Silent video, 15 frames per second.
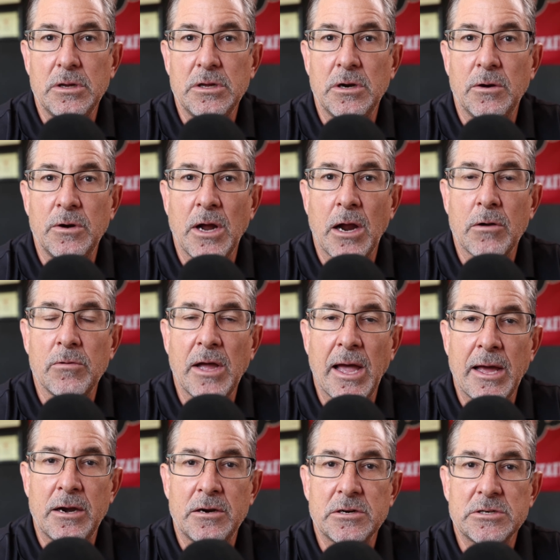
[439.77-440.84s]
not only
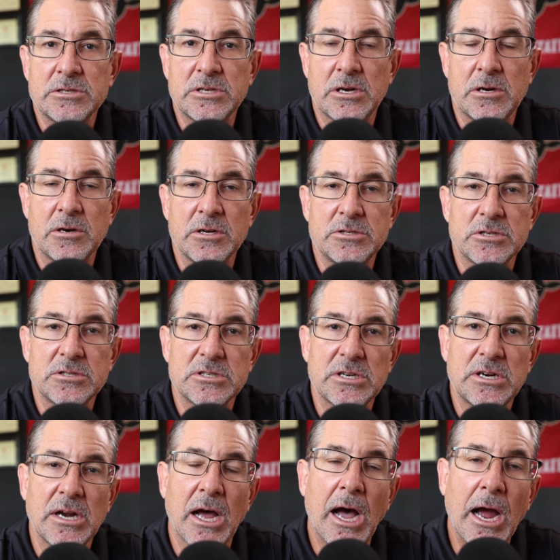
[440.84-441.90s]
editors that are
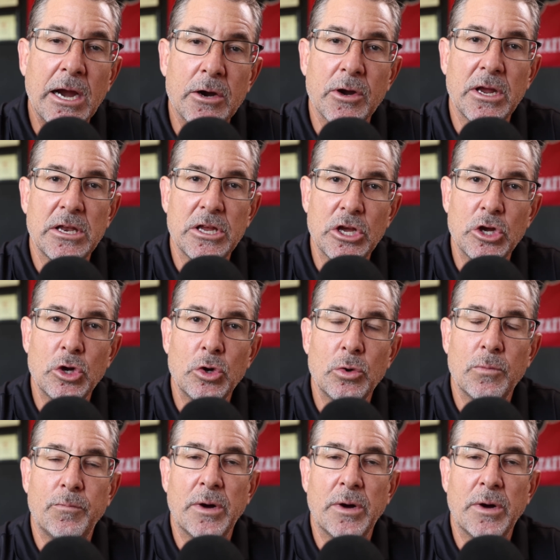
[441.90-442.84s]
interested in hiring you,